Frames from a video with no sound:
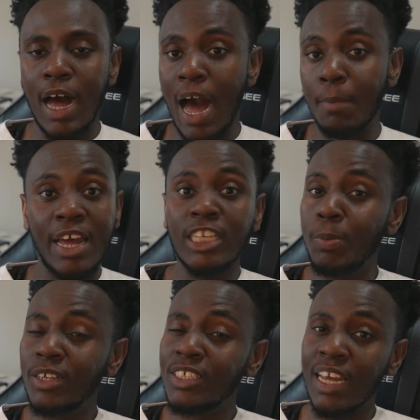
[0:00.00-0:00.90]
I'm not
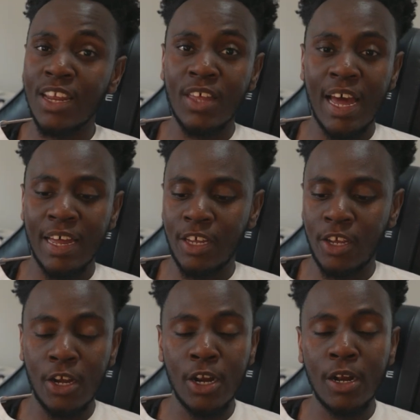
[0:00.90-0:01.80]
experiencing any of that
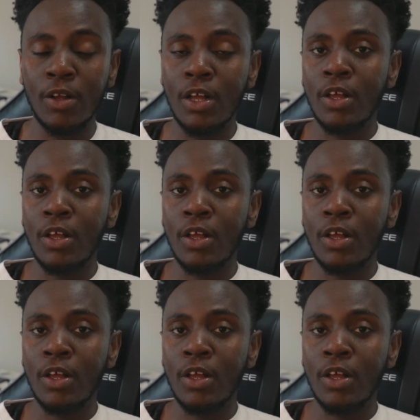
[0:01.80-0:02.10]
here,